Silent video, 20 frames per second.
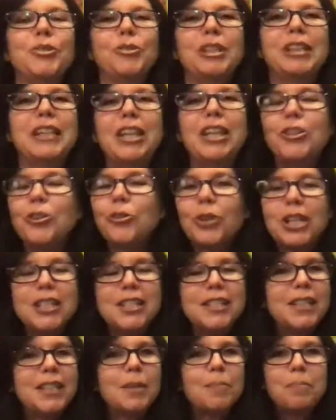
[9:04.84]
it that you
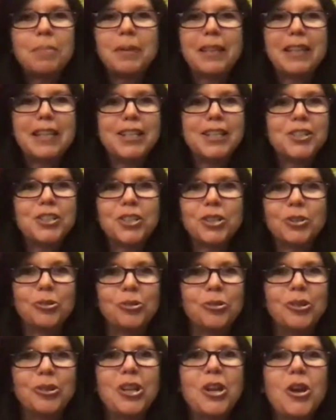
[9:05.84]
can dip
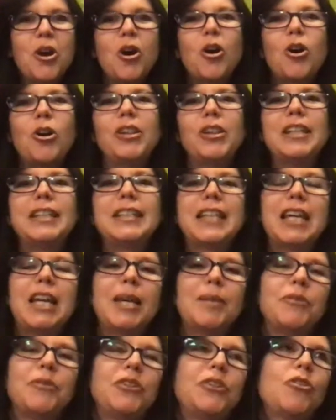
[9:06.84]
into all the
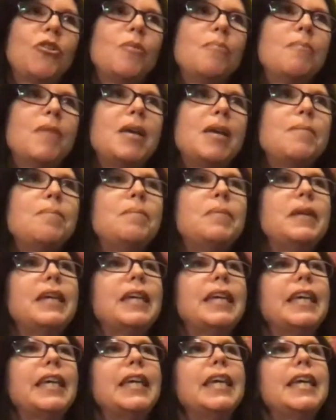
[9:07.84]
time so it might
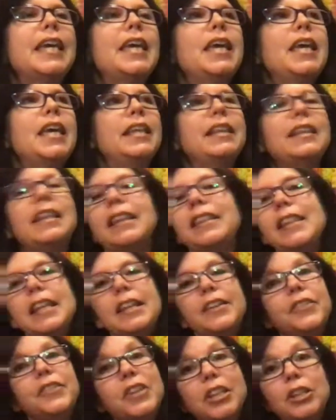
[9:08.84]
be the
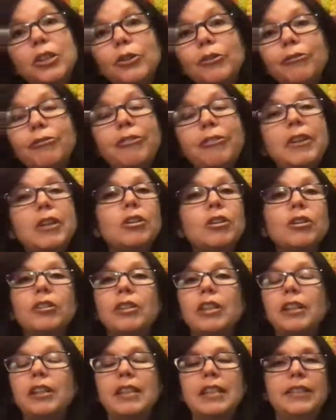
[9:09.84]
things that you fear
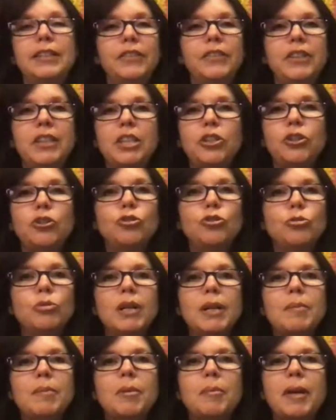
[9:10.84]
the things that you
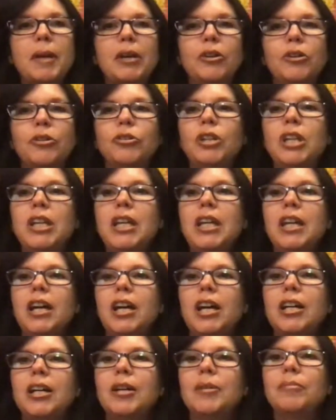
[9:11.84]
dream about
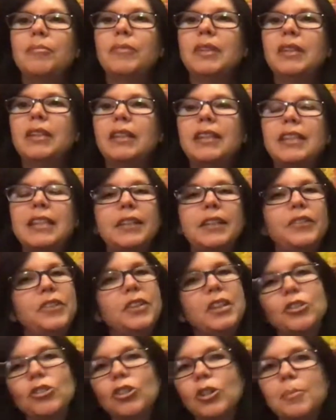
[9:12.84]
um, the things
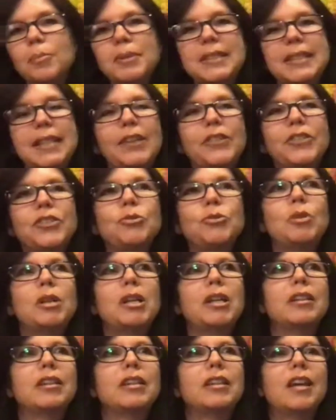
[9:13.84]
that you're obsessed
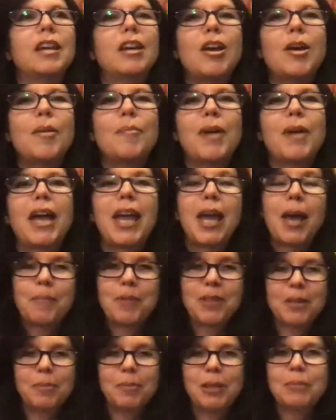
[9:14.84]
with um, i
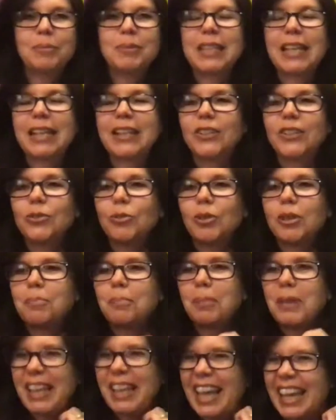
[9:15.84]
happen to be obsessed with
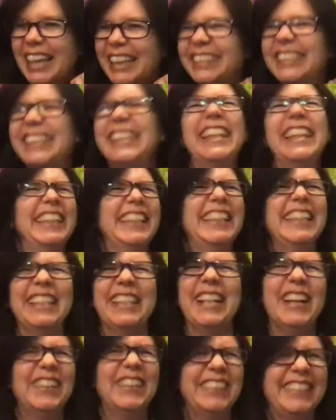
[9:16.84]
plagues you
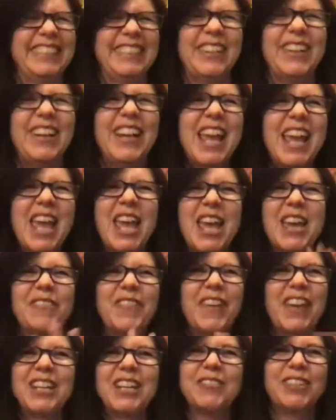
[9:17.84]
know so if
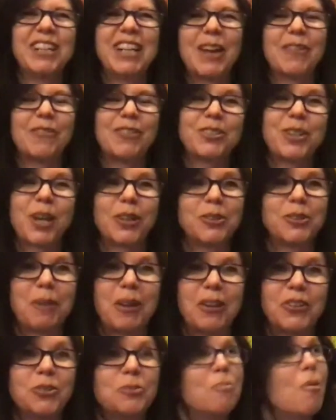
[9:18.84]
anyone ever talks
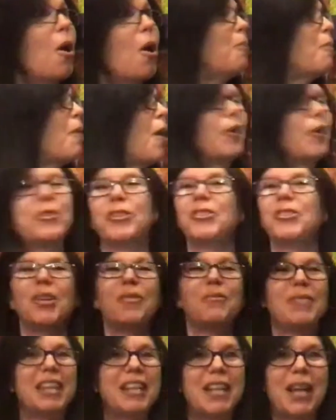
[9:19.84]
about smallpox or
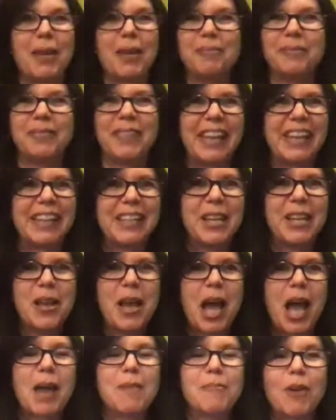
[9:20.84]
something i'm like
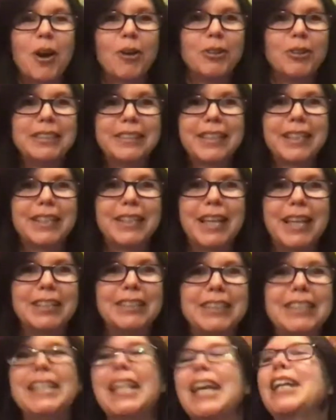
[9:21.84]
i'm always
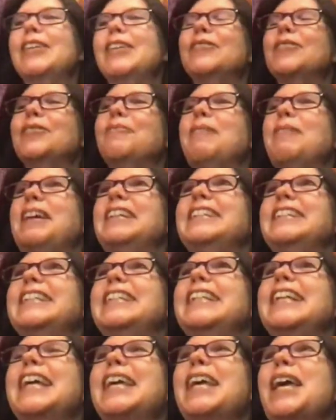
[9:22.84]
collecting that
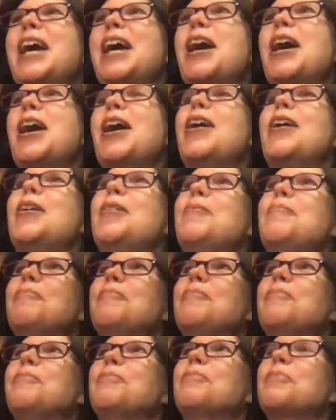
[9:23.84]
information
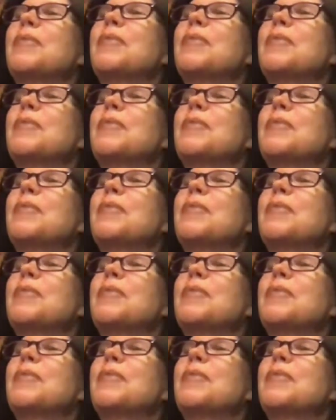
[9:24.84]
um,